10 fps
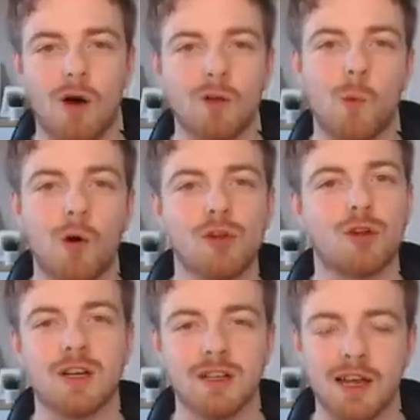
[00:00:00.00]
on
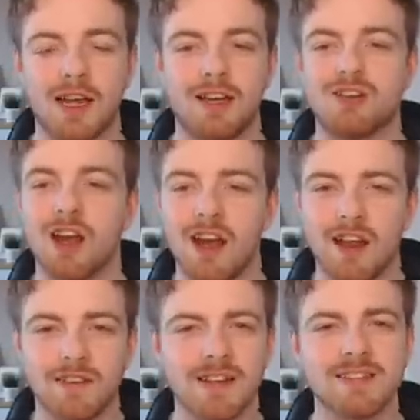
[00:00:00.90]
water glitch.
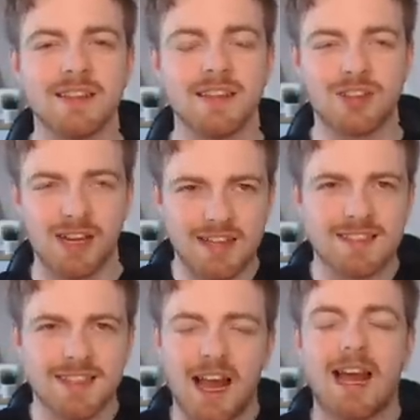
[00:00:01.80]
Now, this glitch
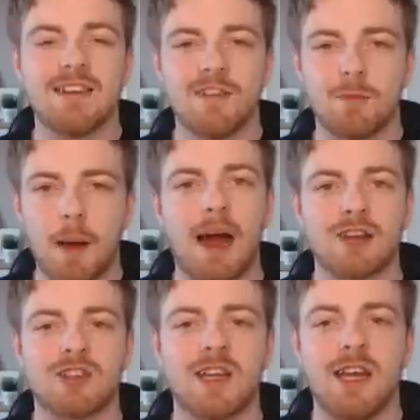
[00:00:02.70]
is kind of
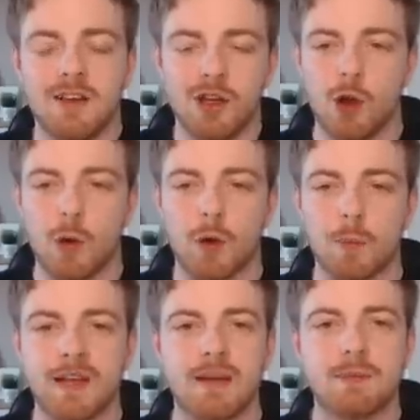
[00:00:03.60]
patched in the
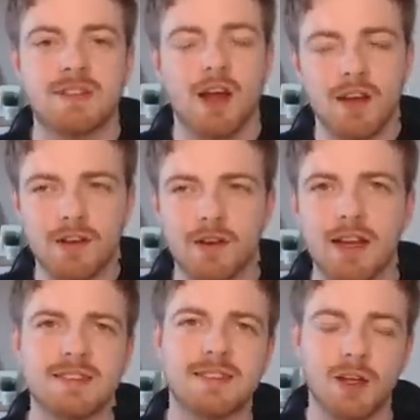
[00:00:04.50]
newer updates. There
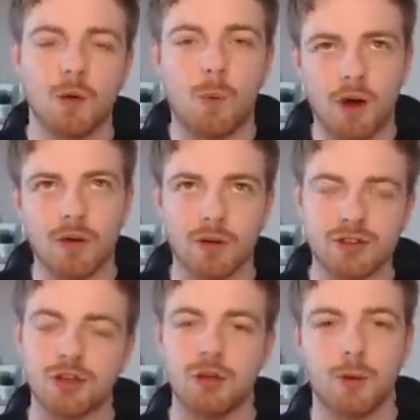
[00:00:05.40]
is still 1 or
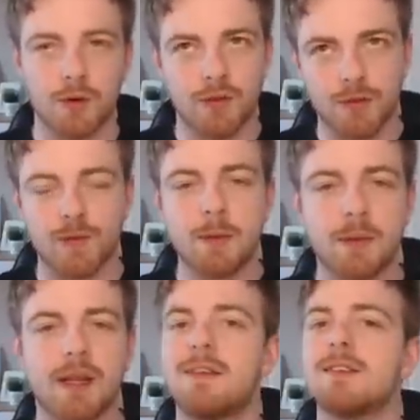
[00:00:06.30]
2 or 3
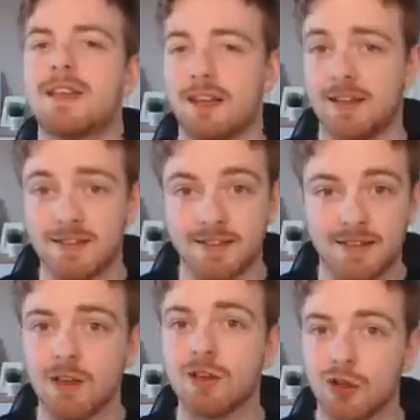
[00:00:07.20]
places that this
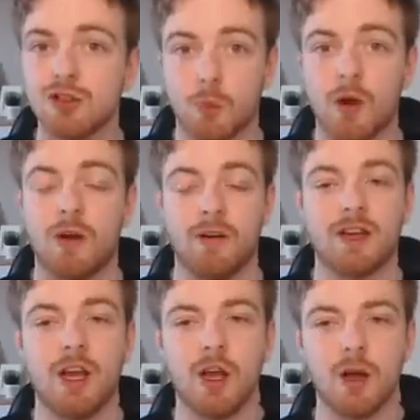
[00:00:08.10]
still does
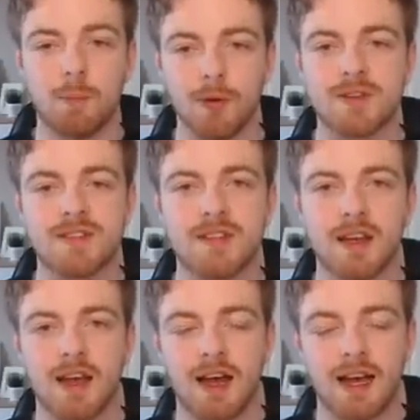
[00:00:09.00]
work, but
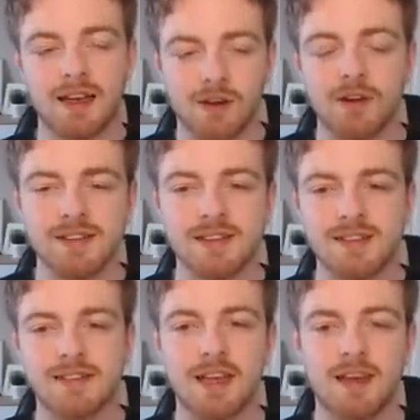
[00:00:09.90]
I can honestly
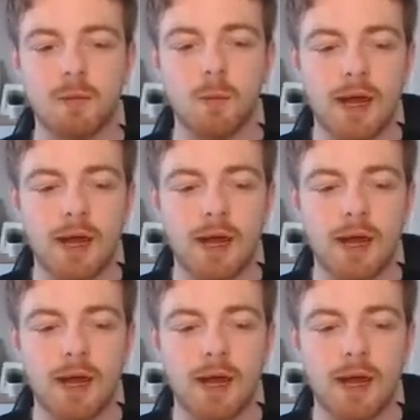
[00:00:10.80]
say that